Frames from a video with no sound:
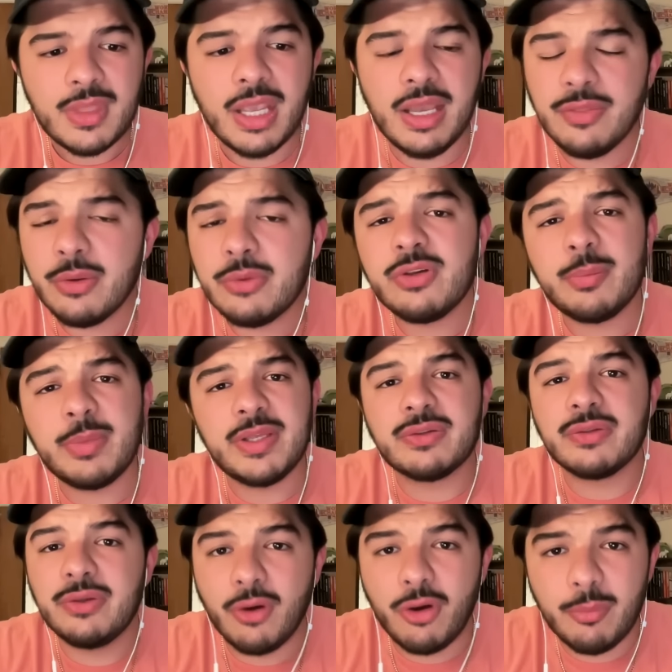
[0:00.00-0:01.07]
And those are
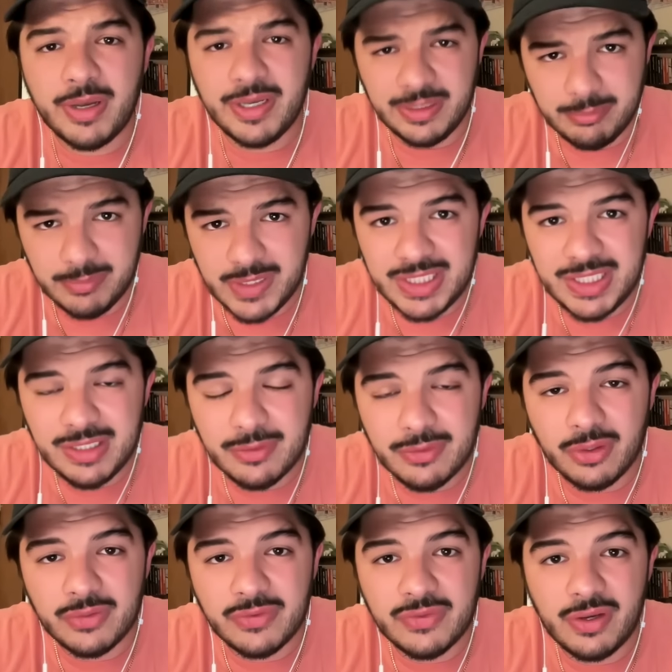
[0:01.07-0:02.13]
basically all my immediate
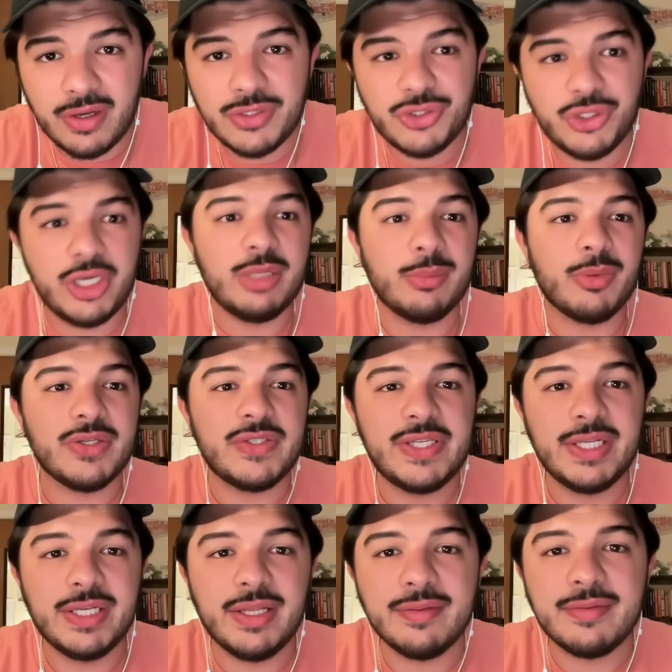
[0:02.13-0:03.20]
thoughts on JD
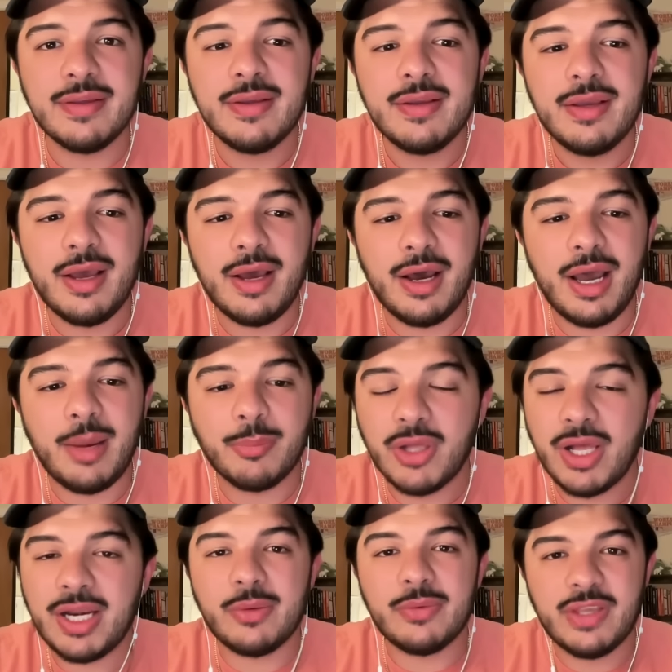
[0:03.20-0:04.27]
Martinez. I'm
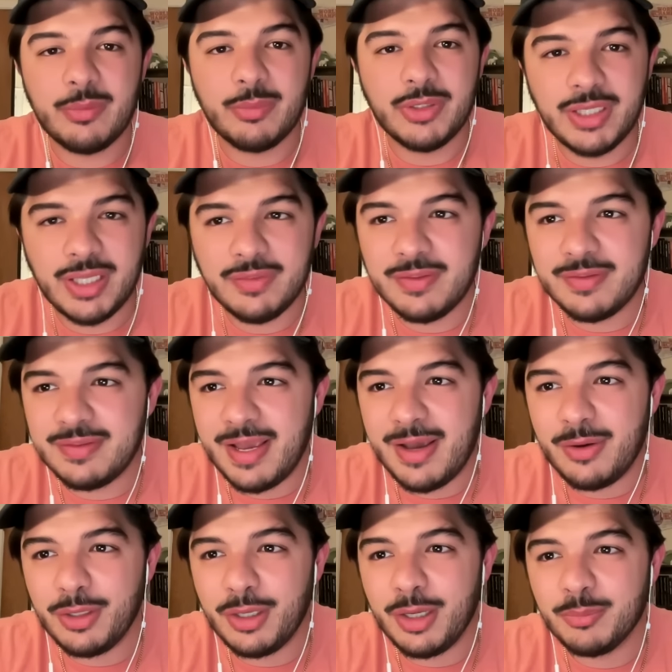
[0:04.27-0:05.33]
glad I was able to get this
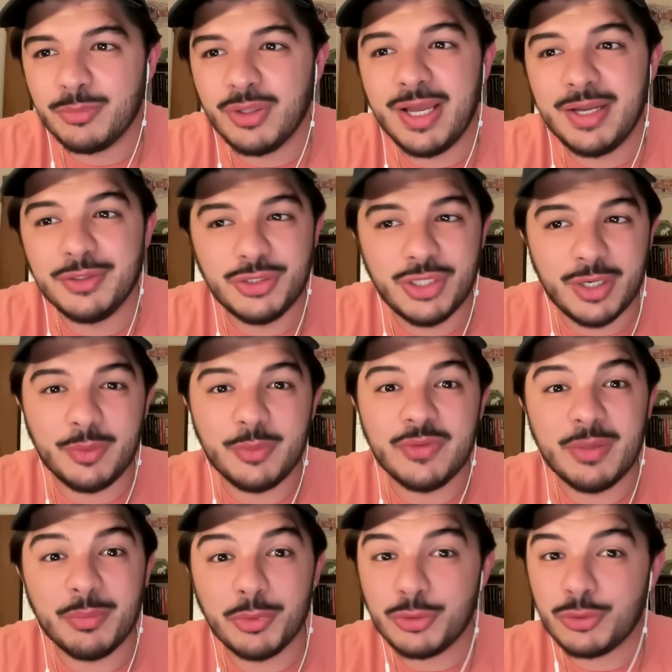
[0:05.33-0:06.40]
out. I'm glad Jerry was
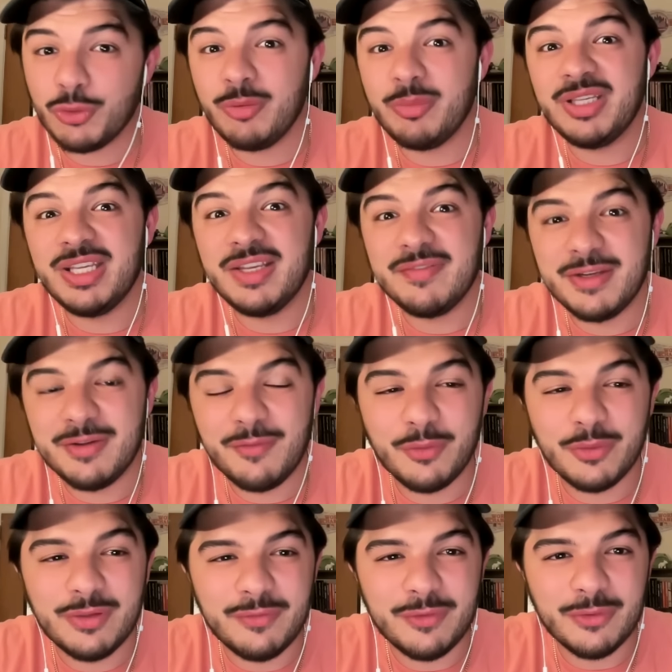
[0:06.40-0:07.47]
able to join me, even if
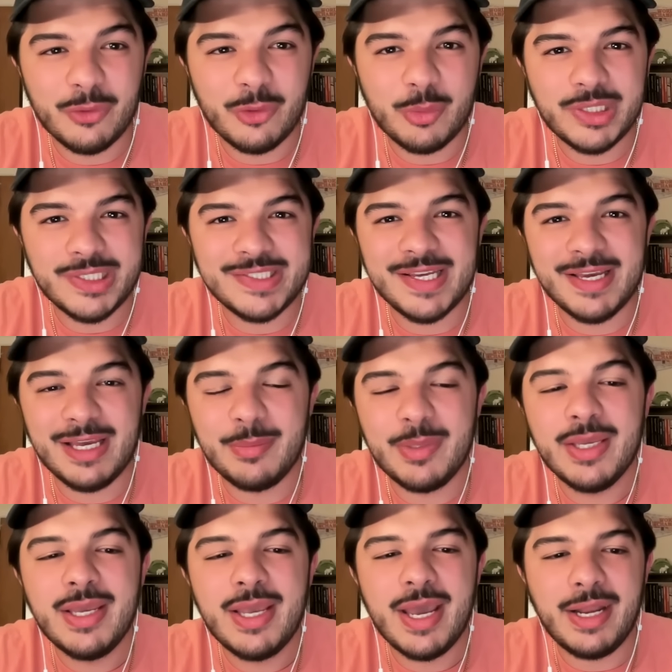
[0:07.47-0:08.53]
only for a little bit of time.
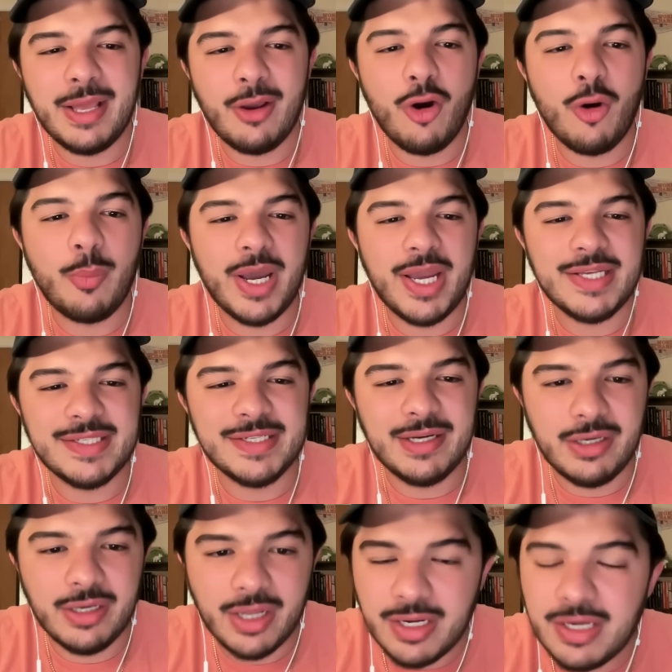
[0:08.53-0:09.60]
And I hope I did
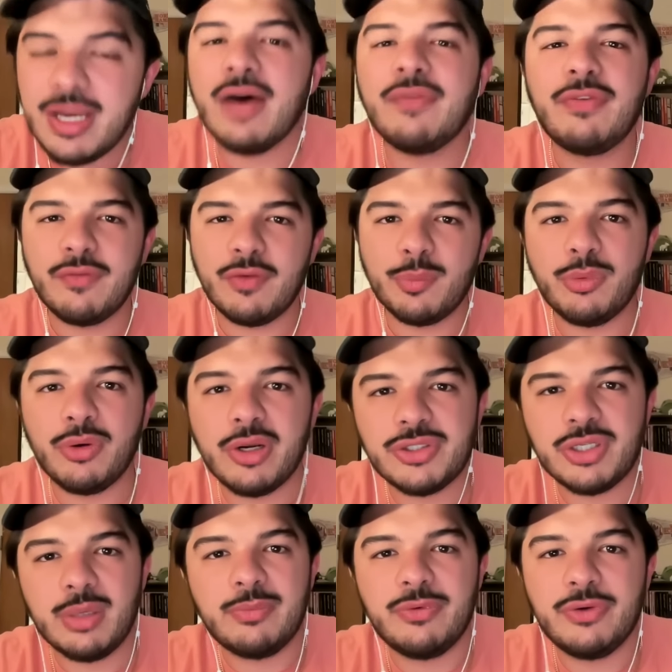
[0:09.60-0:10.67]
enough of a brush
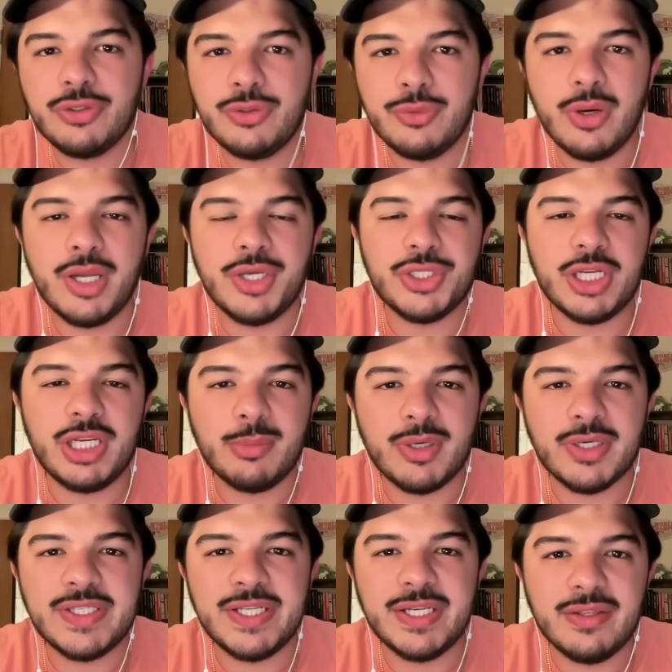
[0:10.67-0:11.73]
up for you on JD
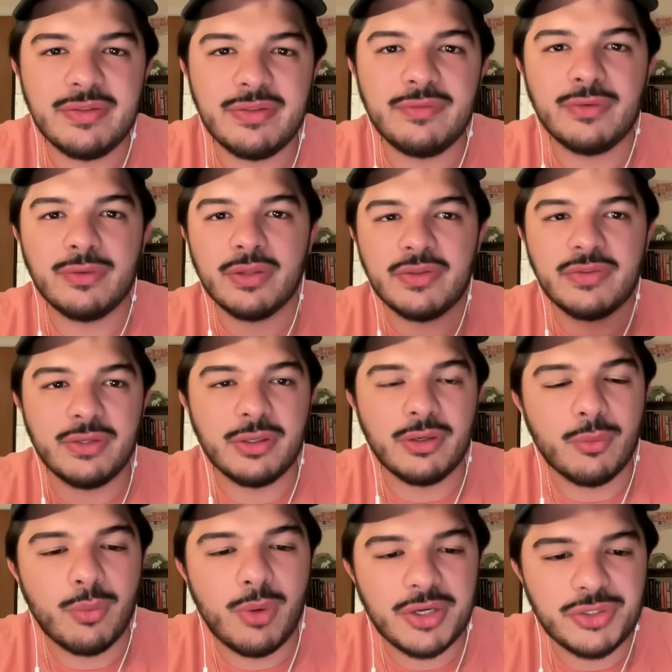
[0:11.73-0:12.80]
Martinez if you're listening
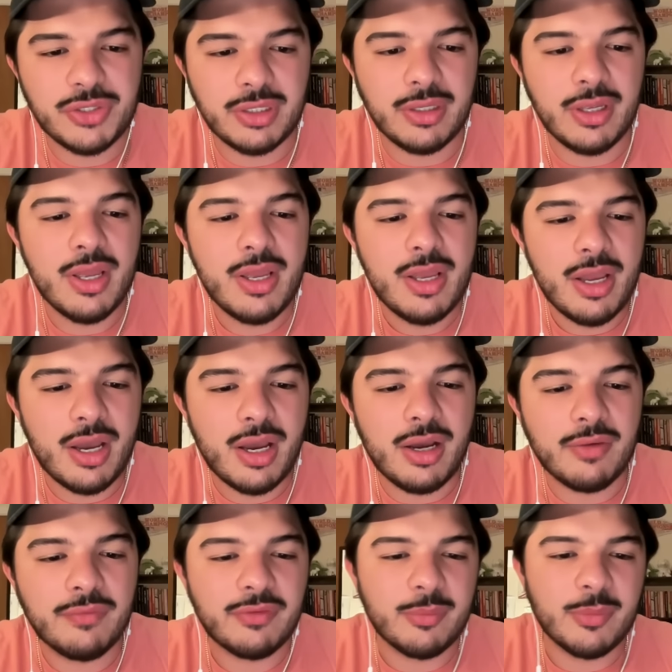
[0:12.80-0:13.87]
or watching
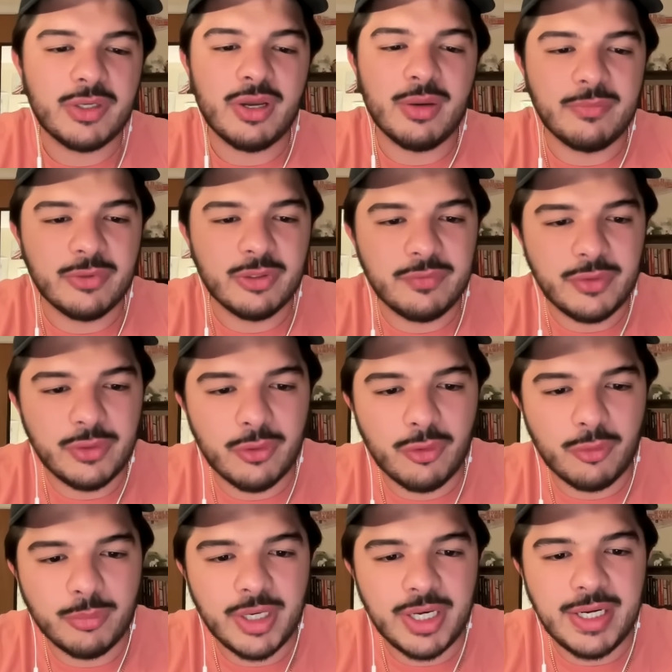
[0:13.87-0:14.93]
from the comfort of your
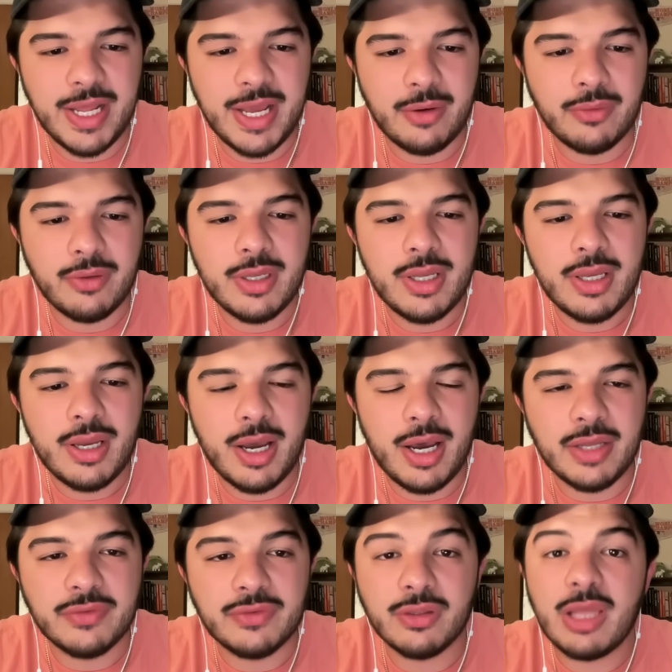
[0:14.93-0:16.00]
home right now.
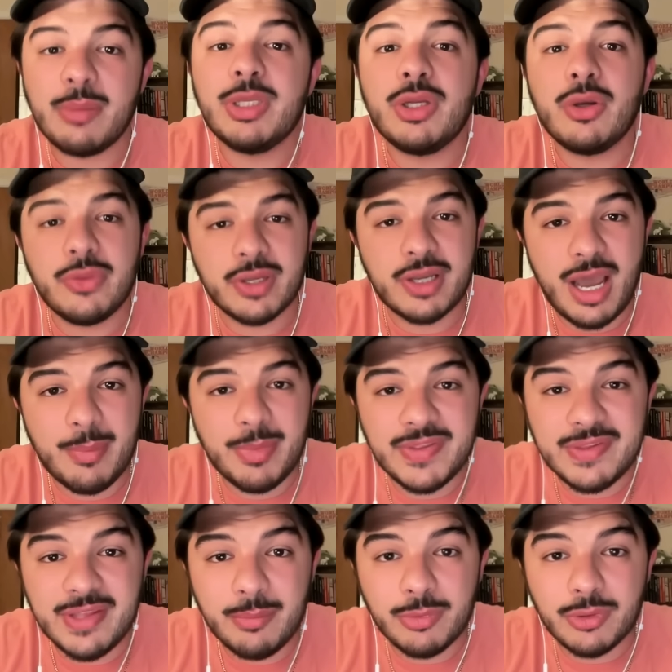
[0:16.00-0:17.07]
So let me know in the
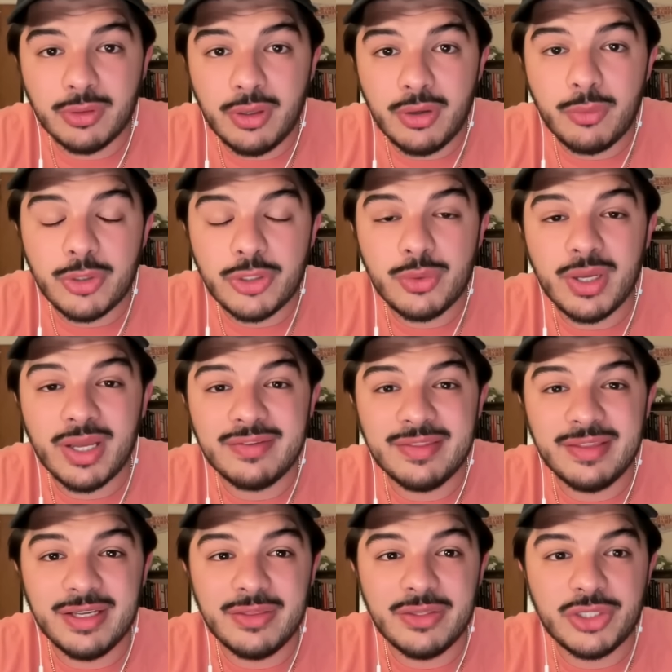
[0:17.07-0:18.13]
comments down below what you guys
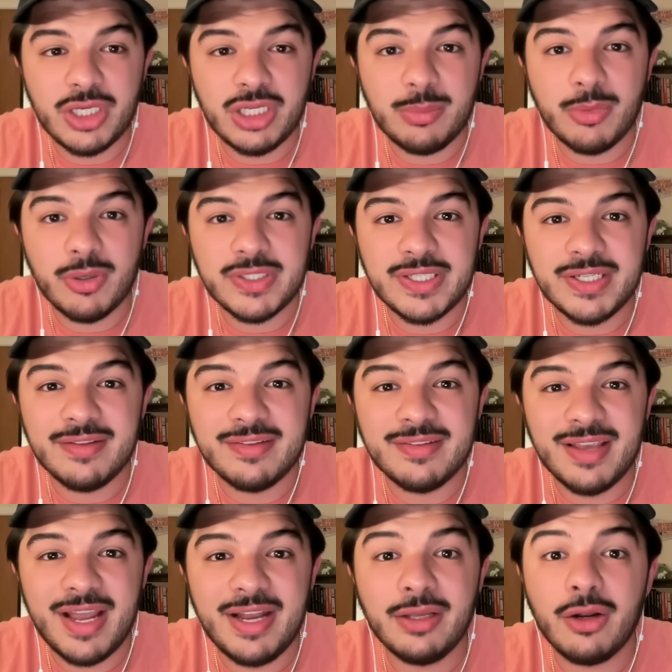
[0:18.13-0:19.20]
think of the JD Martinez
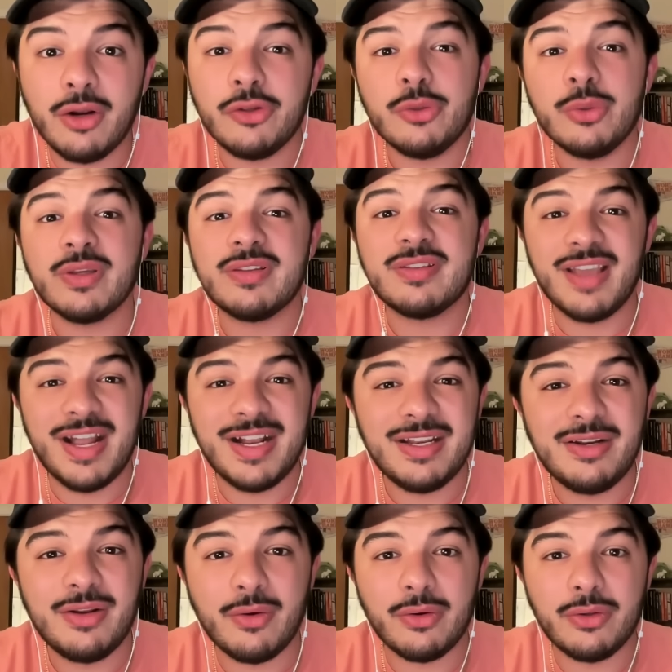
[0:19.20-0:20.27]
signing. Are you
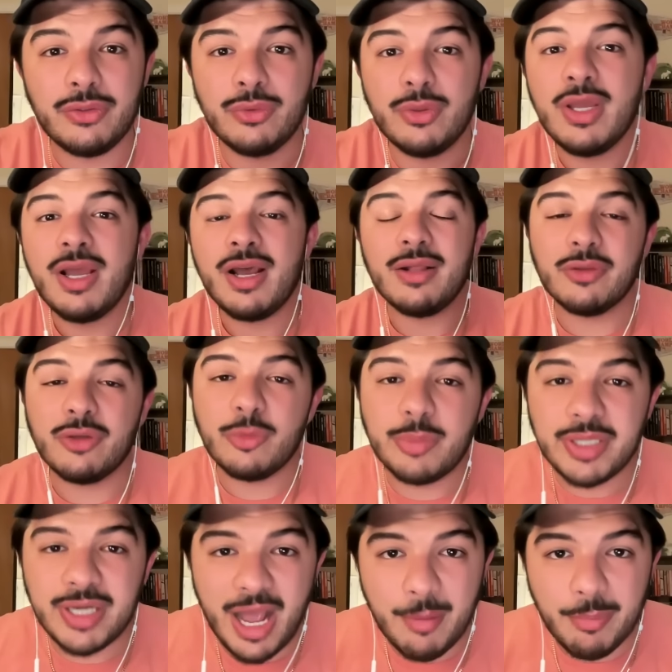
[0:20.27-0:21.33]
excited? Are you a little
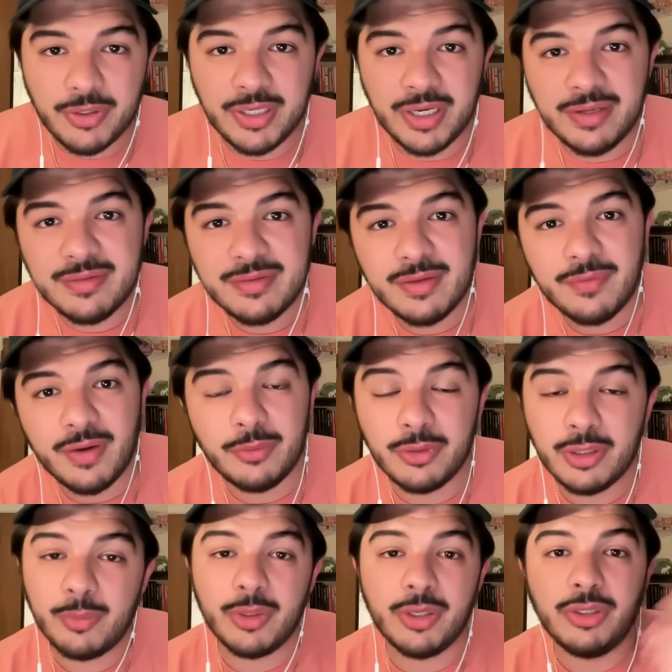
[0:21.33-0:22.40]
bit apprehensive? I
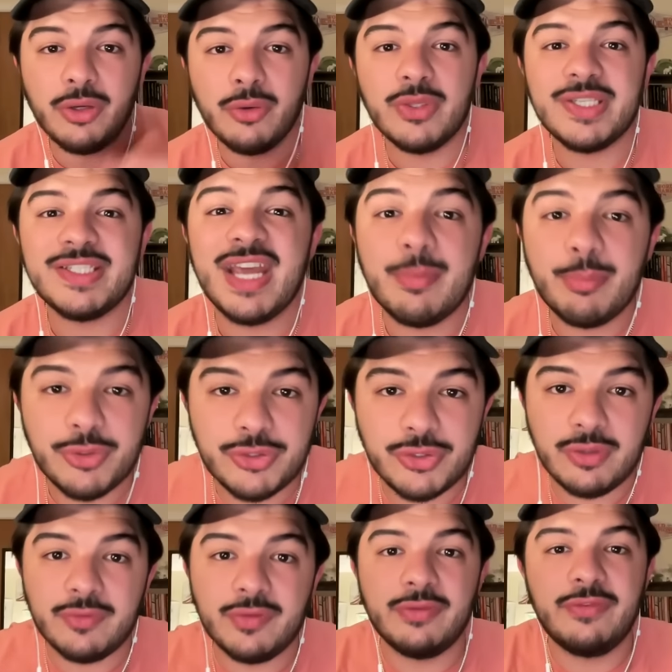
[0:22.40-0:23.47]
really want to know the
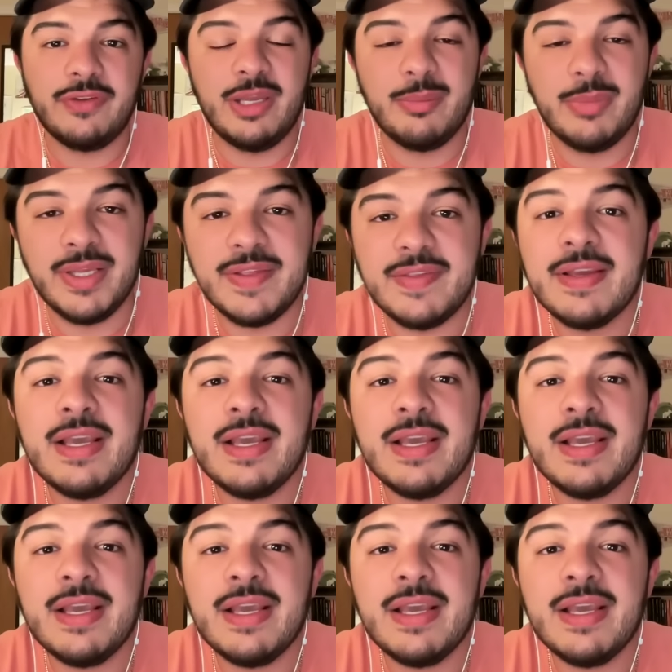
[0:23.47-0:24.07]
temperature of the fan base.